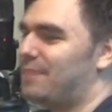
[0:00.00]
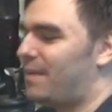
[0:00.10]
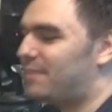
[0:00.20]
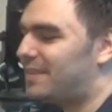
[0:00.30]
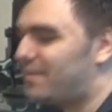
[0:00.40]

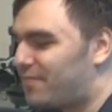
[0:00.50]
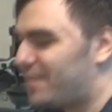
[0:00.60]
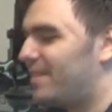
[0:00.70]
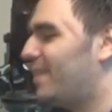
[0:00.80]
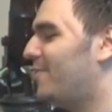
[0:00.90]
I'm safe
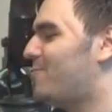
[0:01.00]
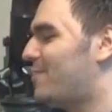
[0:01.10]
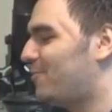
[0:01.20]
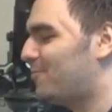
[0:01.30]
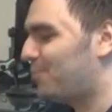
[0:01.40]
here. I don't
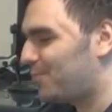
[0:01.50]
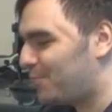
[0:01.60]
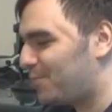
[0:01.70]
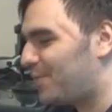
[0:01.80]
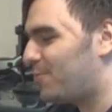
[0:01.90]
want to
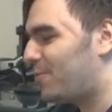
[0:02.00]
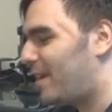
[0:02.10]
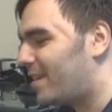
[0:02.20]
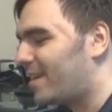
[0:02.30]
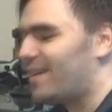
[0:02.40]
go to
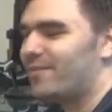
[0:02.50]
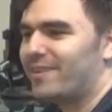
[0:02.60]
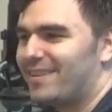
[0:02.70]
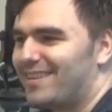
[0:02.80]
Caracalor.